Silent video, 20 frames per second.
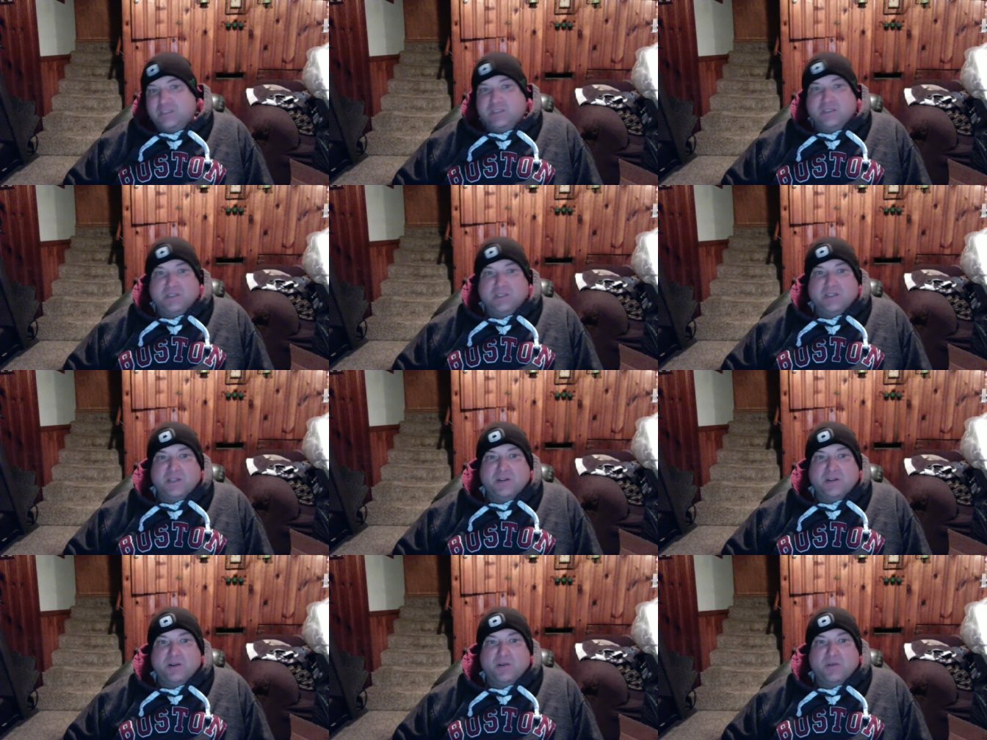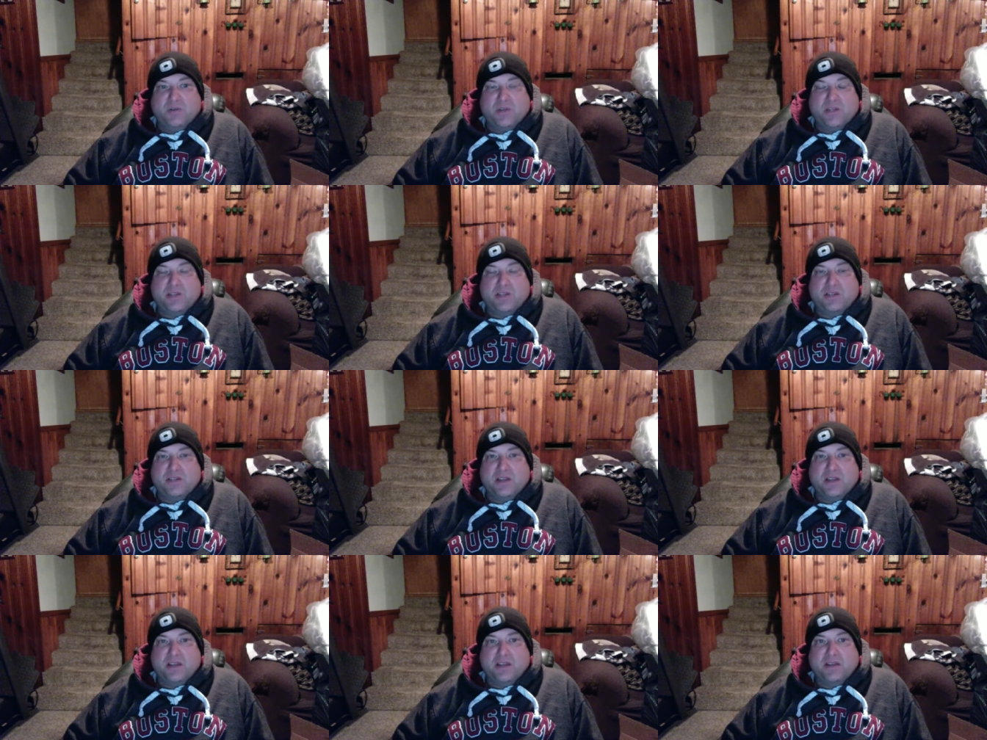
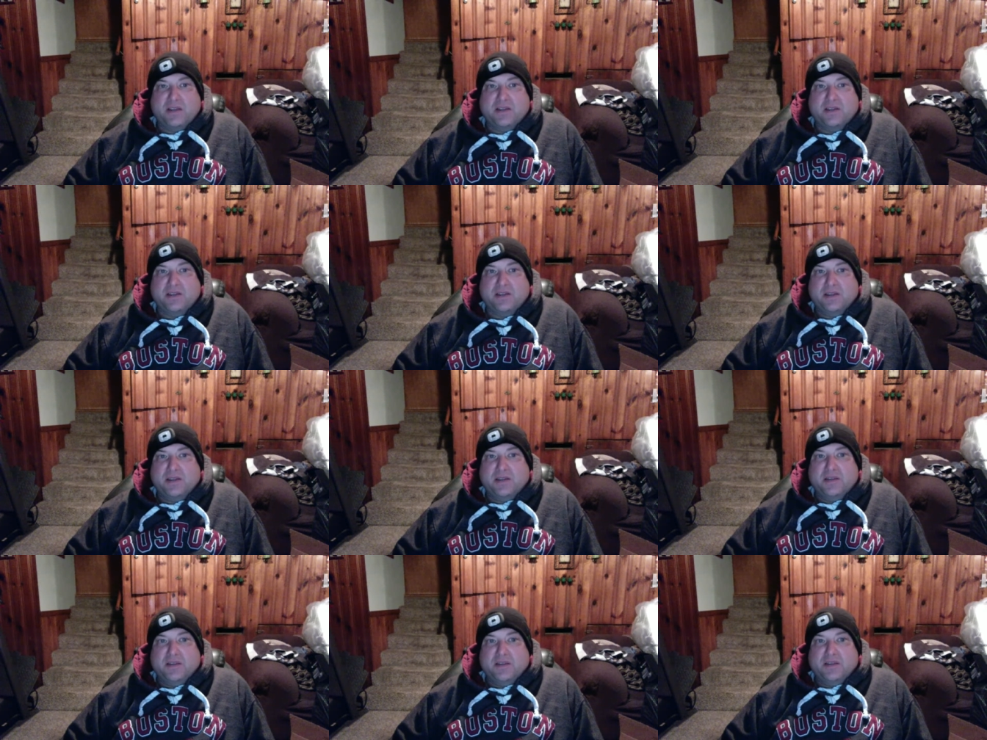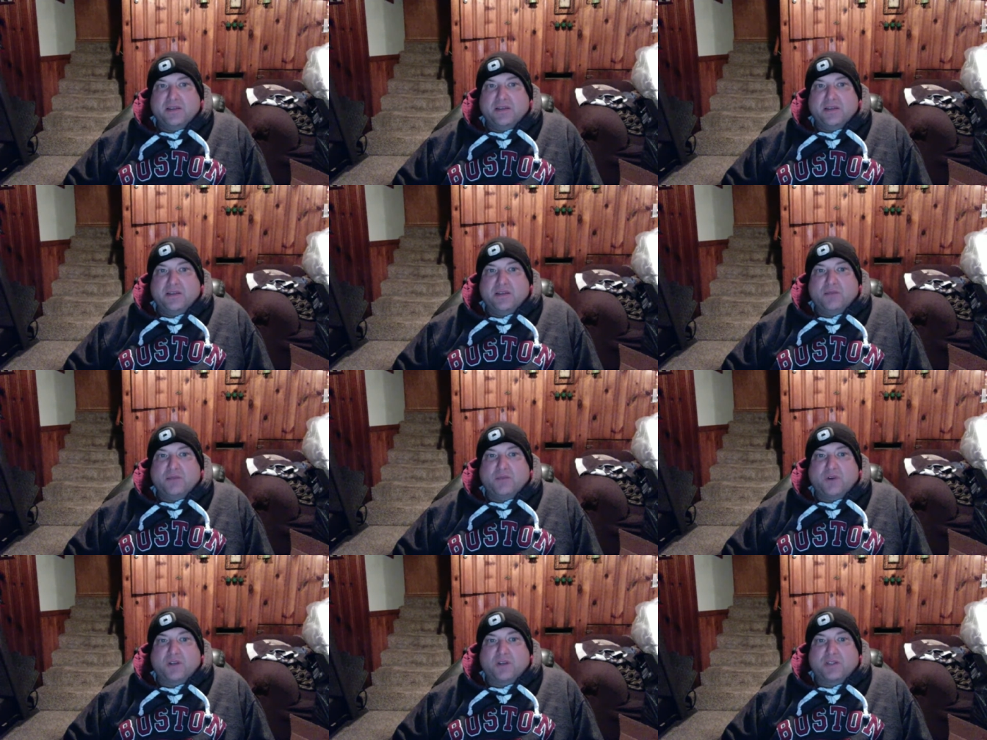it
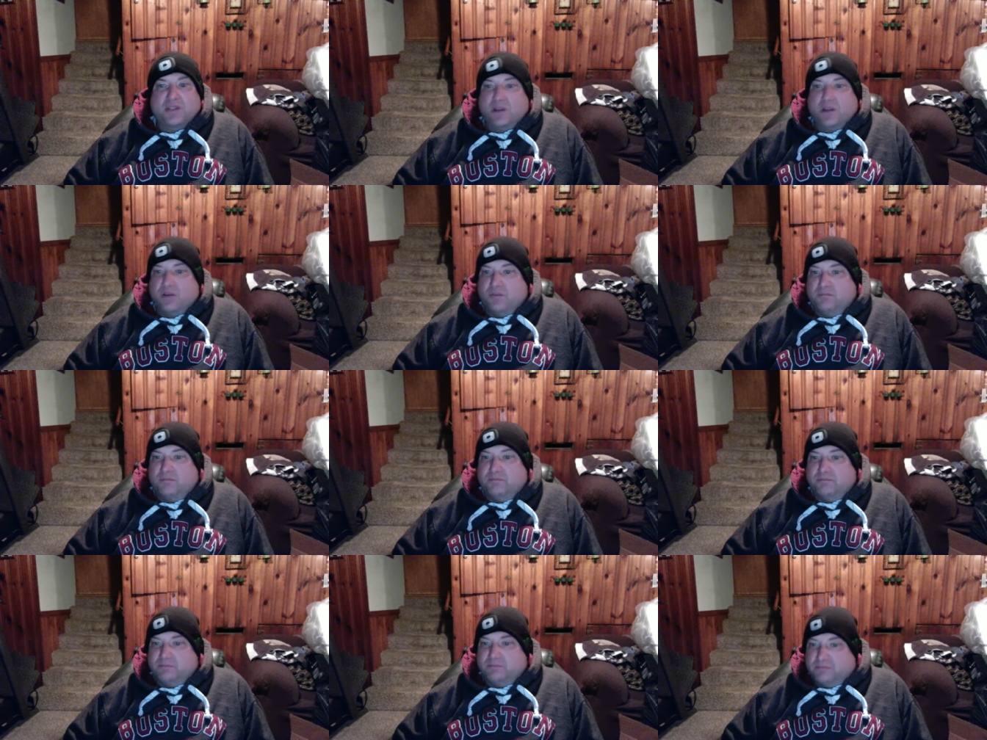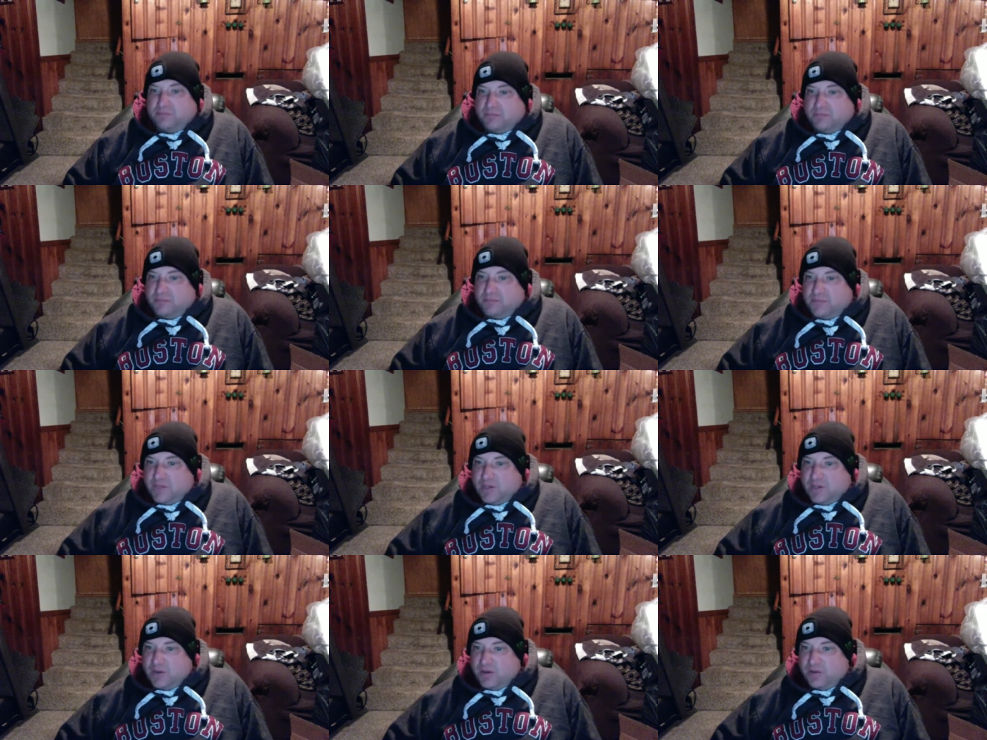works out.
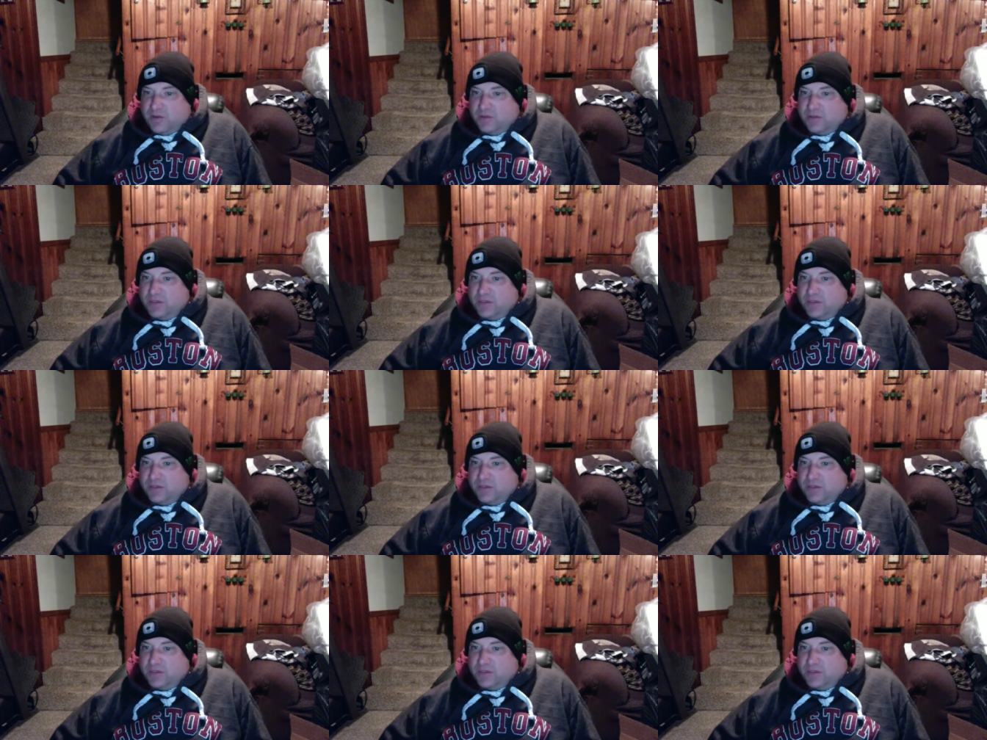You know,